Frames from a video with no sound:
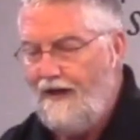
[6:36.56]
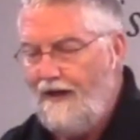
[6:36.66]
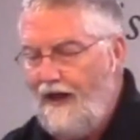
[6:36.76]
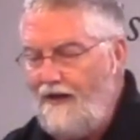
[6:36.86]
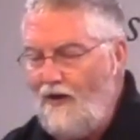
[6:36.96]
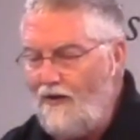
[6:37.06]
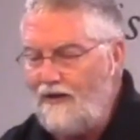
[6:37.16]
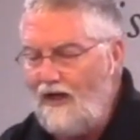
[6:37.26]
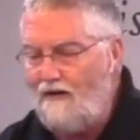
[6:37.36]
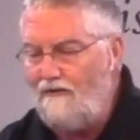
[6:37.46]
And
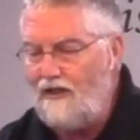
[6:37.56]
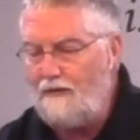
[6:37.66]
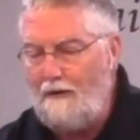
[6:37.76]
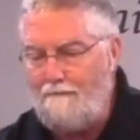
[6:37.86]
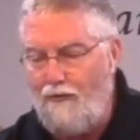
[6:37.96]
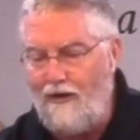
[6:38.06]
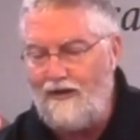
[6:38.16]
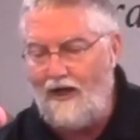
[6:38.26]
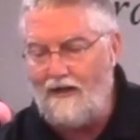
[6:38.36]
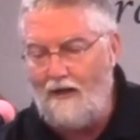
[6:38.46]
notice how Elizabeth
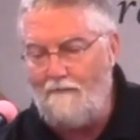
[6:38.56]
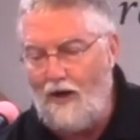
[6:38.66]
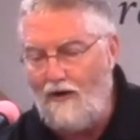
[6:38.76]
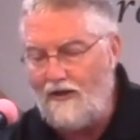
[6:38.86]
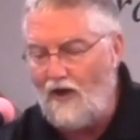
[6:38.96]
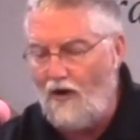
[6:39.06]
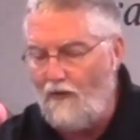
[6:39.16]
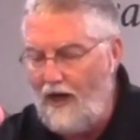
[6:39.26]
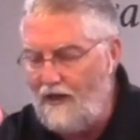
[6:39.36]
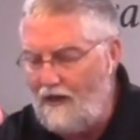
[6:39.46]
points out that Mary is
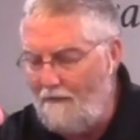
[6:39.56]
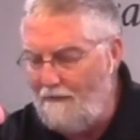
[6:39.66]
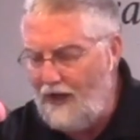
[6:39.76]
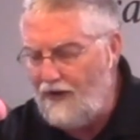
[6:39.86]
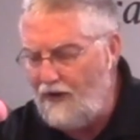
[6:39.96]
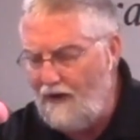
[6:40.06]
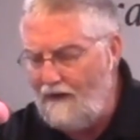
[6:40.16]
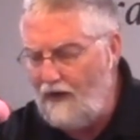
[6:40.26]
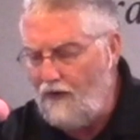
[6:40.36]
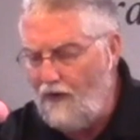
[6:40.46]
already the mother of
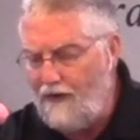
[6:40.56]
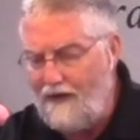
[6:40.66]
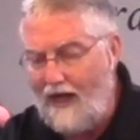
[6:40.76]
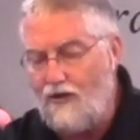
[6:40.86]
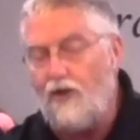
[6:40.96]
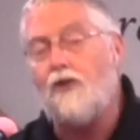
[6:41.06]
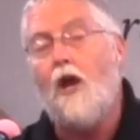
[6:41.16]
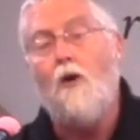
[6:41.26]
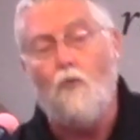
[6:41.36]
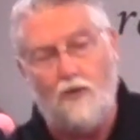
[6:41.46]
our Lord, not just,
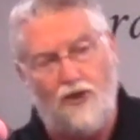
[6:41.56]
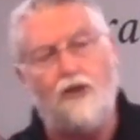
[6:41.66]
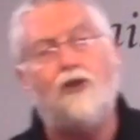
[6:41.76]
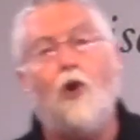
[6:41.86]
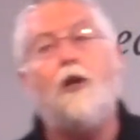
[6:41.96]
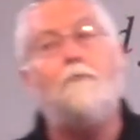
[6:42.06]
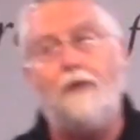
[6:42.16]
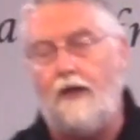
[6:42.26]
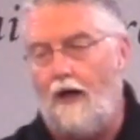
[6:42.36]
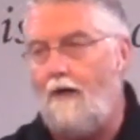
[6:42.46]
well, she's going to
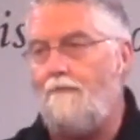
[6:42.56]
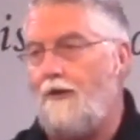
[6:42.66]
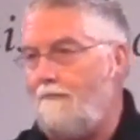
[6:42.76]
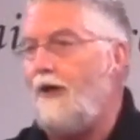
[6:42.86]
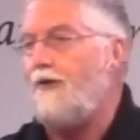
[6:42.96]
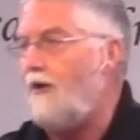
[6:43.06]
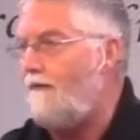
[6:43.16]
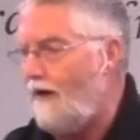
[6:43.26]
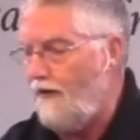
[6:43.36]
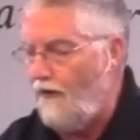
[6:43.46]
become the mother
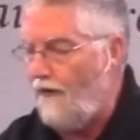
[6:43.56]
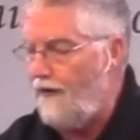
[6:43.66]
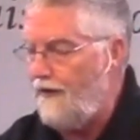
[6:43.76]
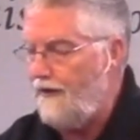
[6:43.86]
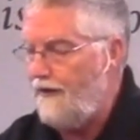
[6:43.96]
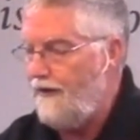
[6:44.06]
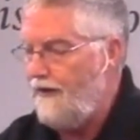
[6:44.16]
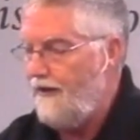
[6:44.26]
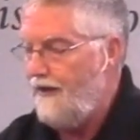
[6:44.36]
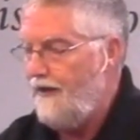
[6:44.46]
of our Lord.
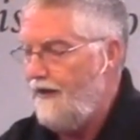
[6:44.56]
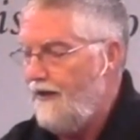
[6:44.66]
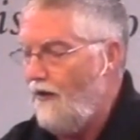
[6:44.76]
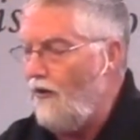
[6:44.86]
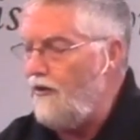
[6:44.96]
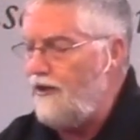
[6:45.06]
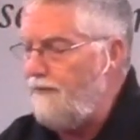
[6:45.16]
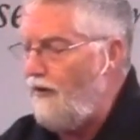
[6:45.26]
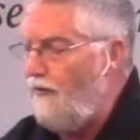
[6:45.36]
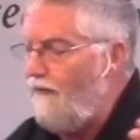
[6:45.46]
The Holy
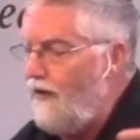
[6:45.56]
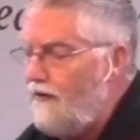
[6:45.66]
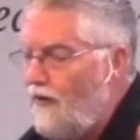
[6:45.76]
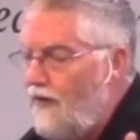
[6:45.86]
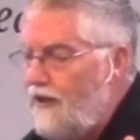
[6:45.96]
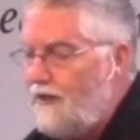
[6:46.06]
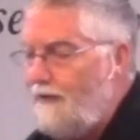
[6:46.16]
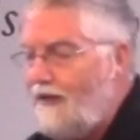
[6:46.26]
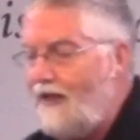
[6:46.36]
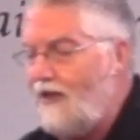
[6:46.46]
Spirit revealed to
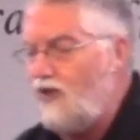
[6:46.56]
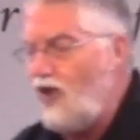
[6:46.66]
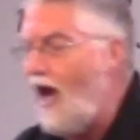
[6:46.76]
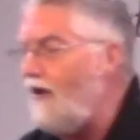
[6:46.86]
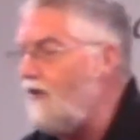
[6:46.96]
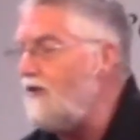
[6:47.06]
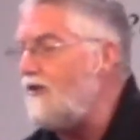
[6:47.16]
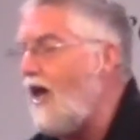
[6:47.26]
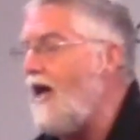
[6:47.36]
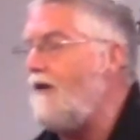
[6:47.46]
Elizabeth that the child
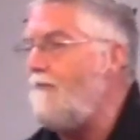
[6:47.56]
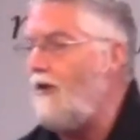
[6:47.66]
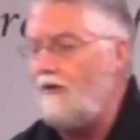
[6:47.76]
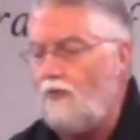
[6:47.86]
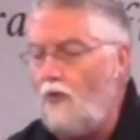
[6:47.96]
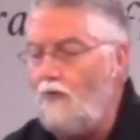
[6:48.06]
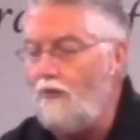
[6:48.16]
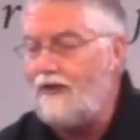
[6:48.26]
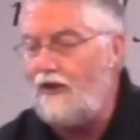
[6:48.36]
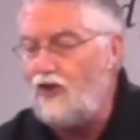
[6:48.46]
inside of Mary's womb
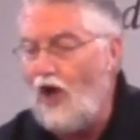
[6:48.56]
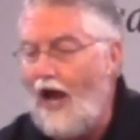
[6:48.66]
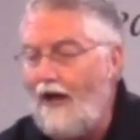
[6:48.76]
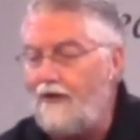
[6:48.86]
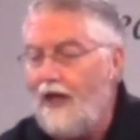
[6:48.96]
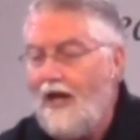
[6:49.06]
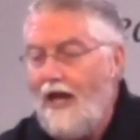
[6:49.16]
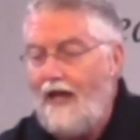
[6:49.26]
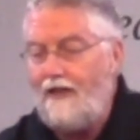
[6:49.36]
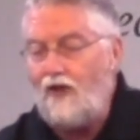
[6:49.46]
was a child
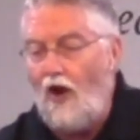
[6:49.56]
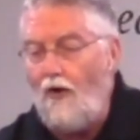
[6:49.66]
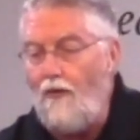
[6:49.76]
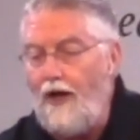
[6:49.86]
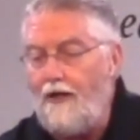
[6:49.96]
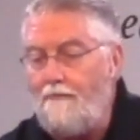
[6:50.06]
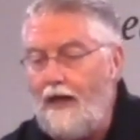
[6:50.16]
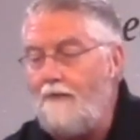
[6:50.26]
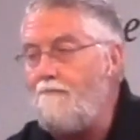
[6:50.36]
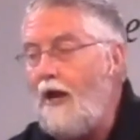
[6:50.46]
and has already
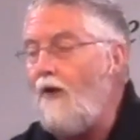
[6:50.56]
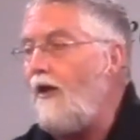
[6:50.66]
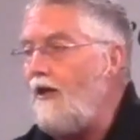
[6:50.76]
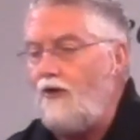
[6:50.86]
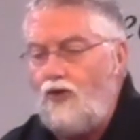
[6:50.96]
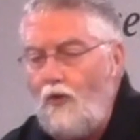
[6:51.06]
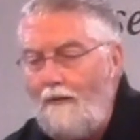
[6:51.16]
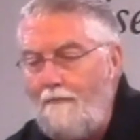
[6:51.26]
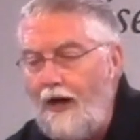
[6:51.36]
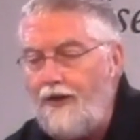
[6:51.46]
made Mary into
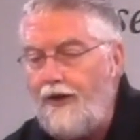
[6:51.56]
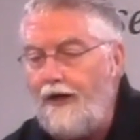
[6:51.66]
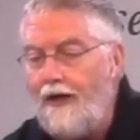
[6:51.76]
a mother.